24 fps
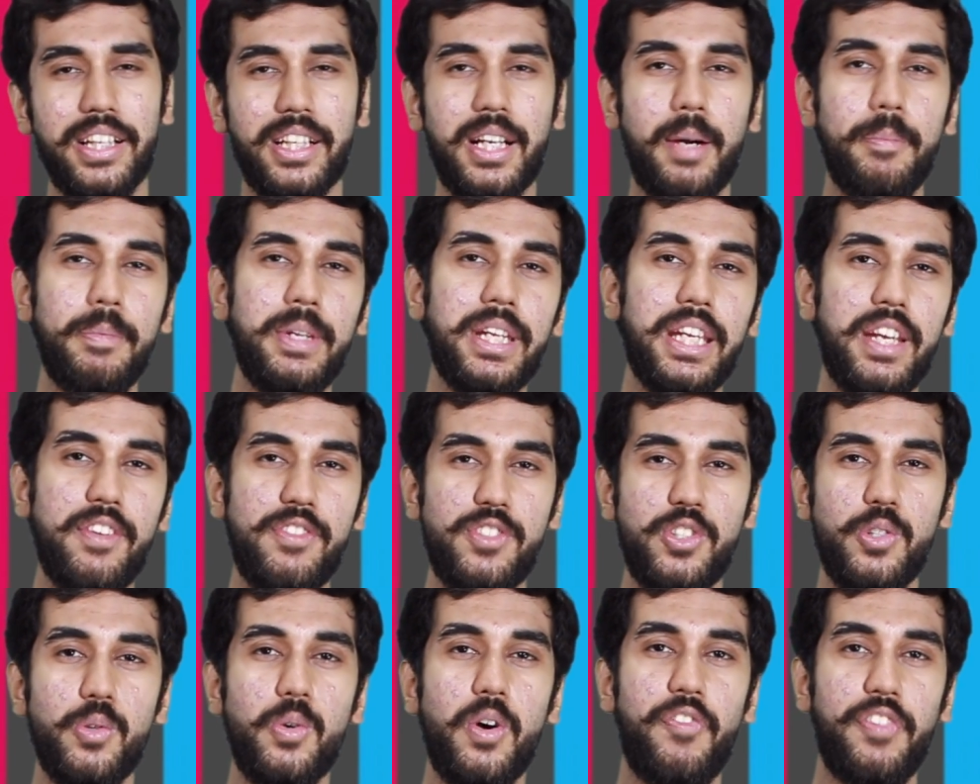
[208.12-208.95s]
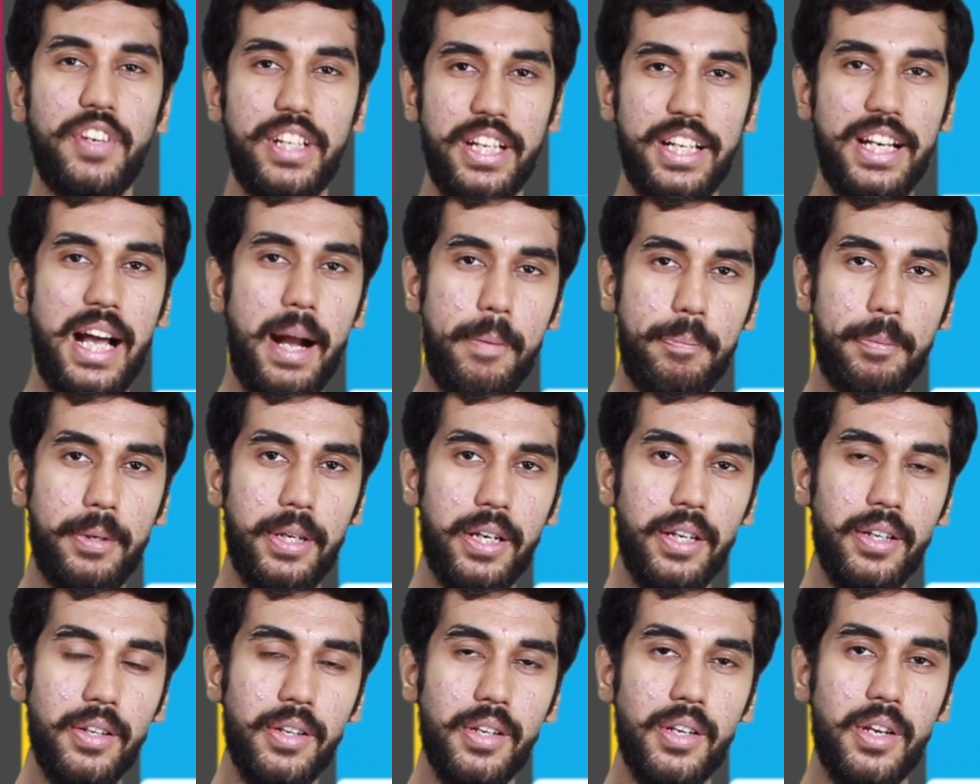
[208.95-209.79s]
the company gives you a free
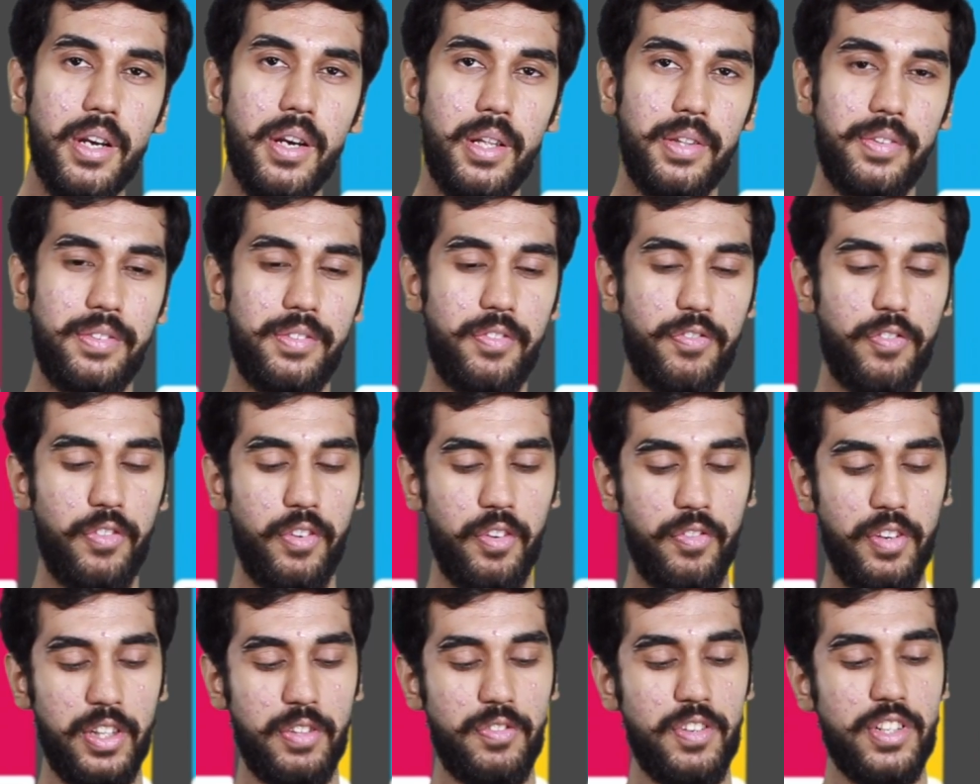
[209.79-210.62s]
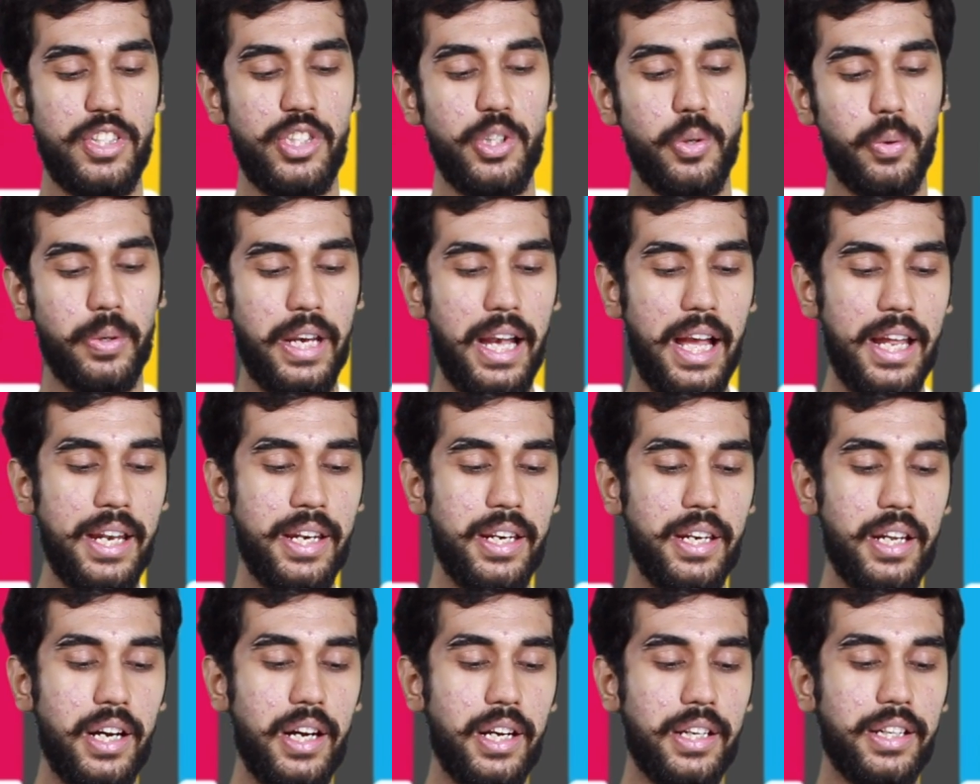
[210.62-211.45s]
adapter with which you
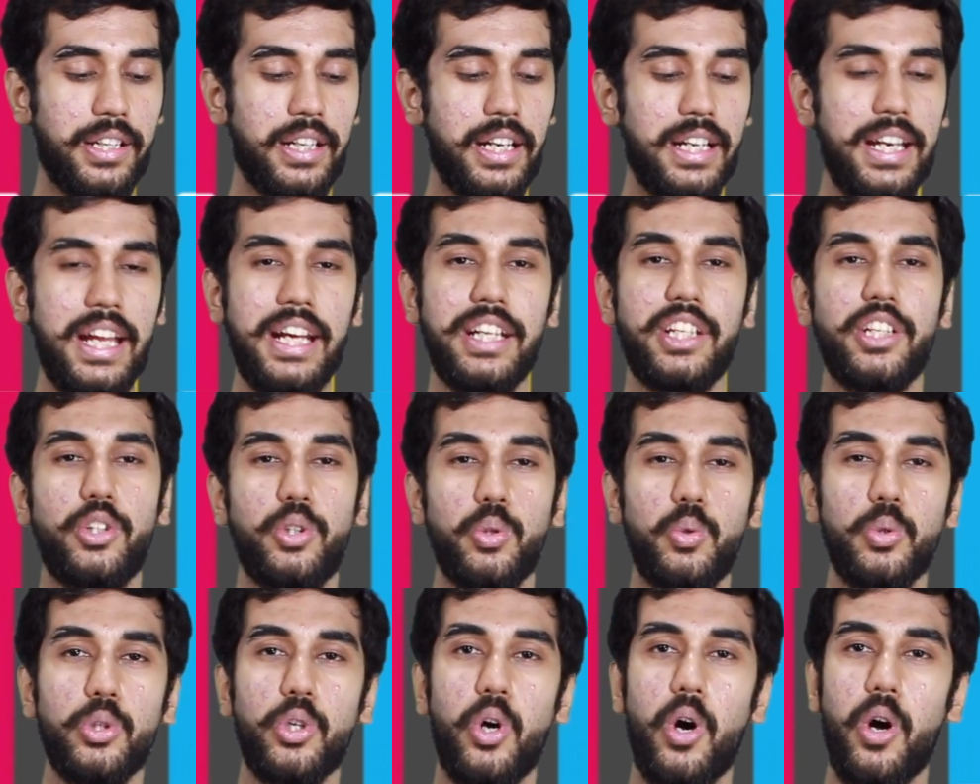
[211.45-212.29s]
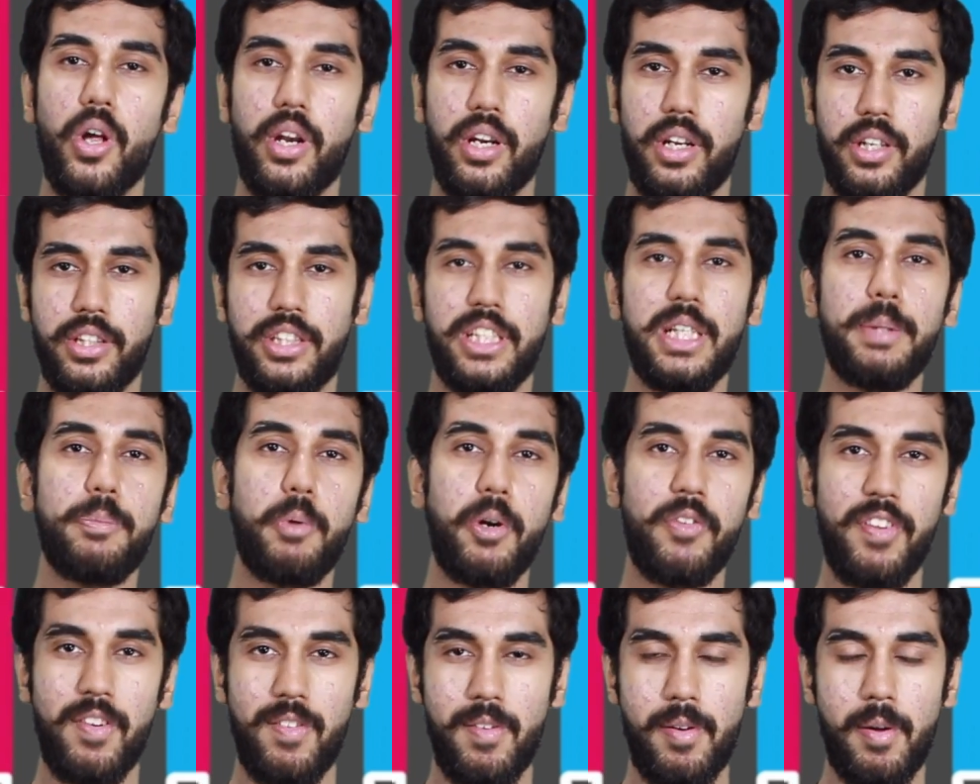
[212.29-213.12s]
can connect to your
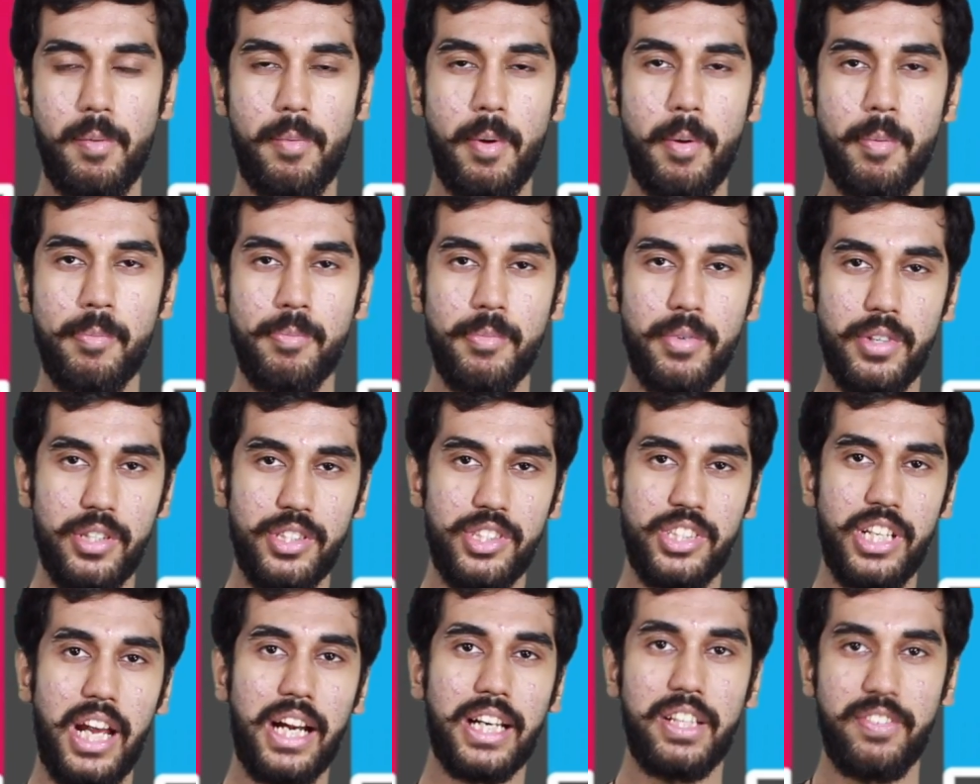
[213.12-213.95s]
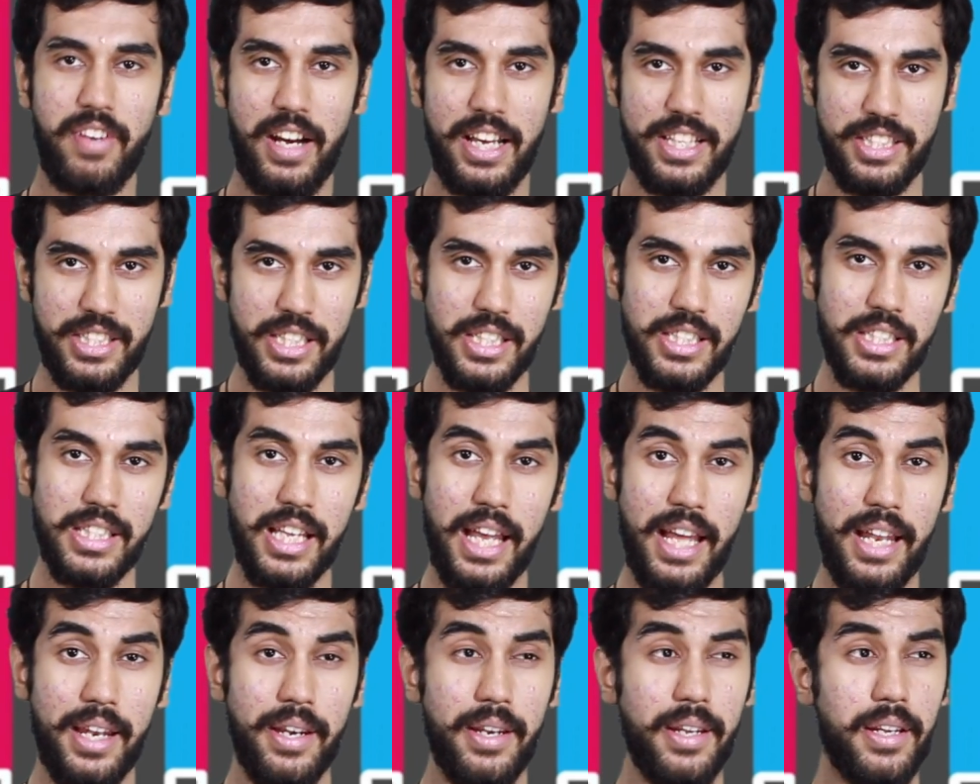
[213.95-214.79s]
3.5mm jack devices,
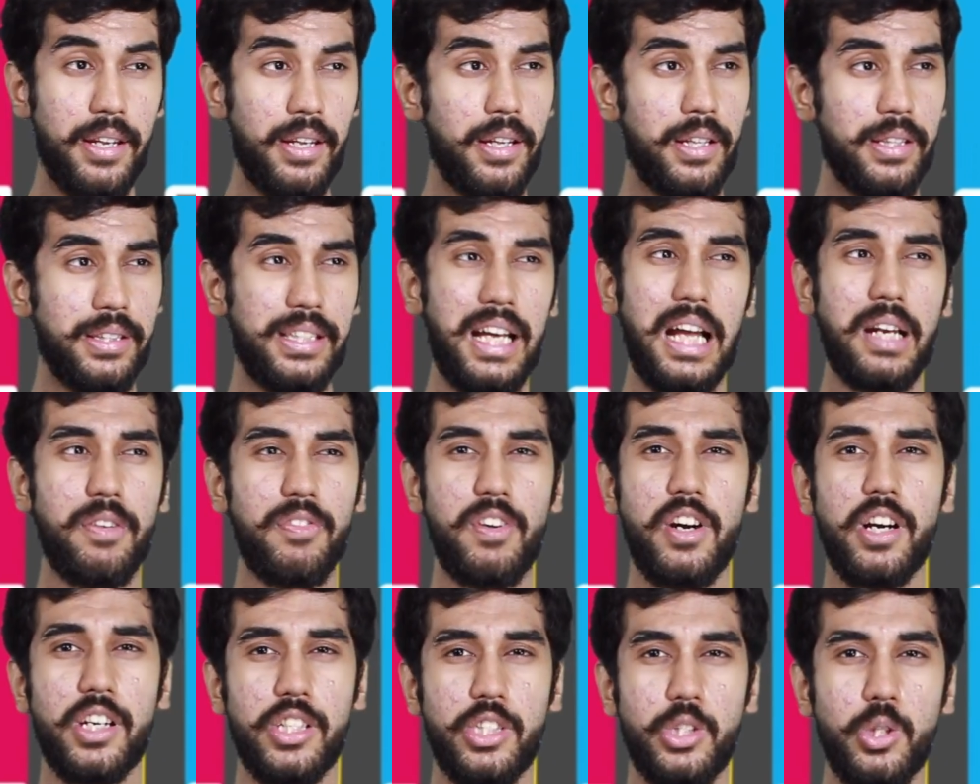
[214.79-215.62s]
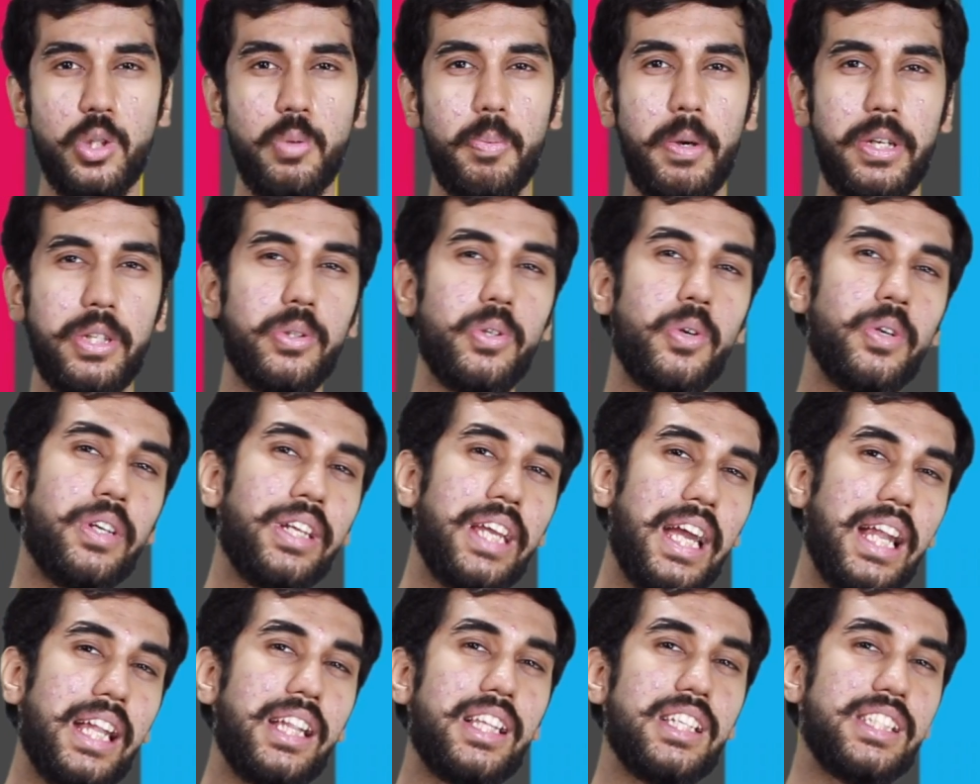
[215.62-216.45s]
and that works too, but you don't
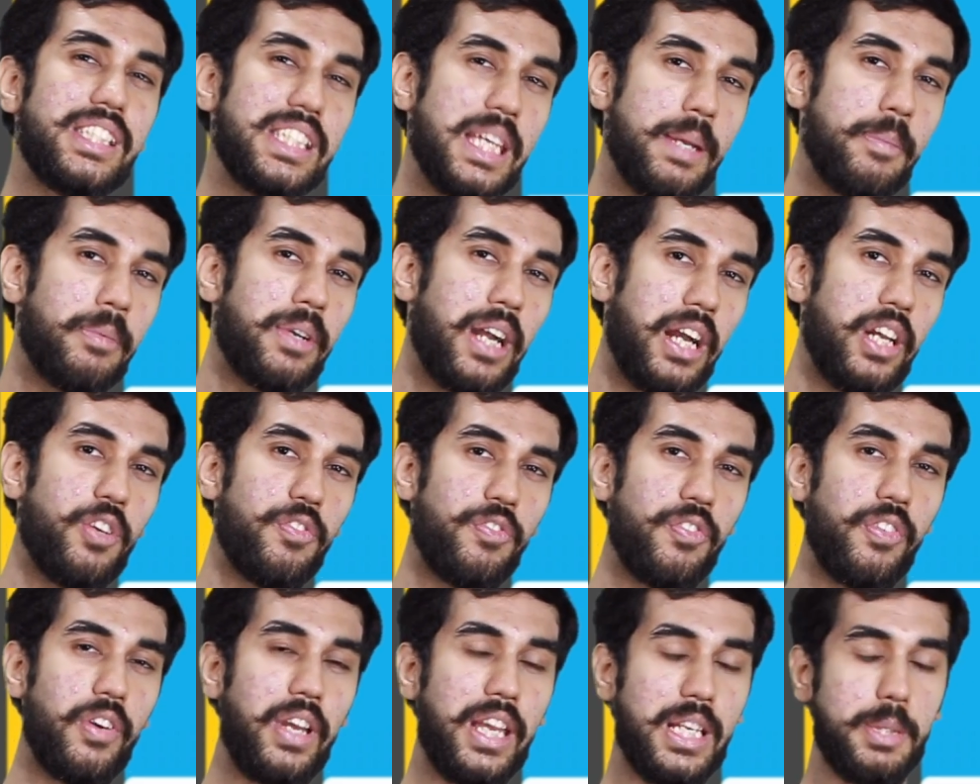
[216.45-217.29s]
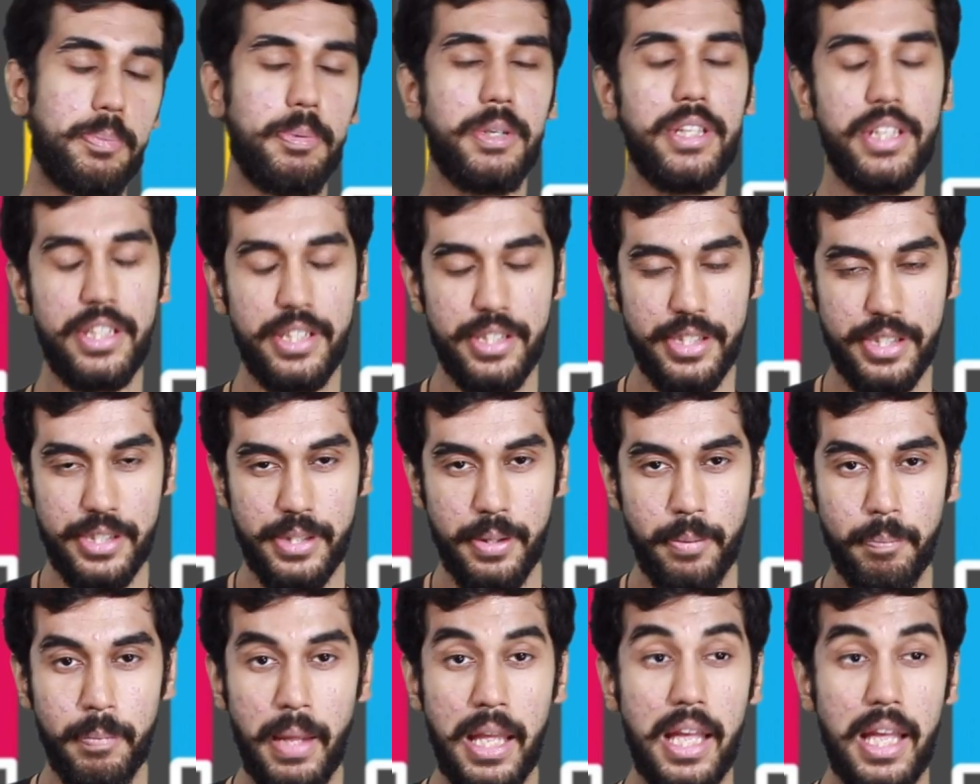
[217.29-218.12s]
get the same kind of experience.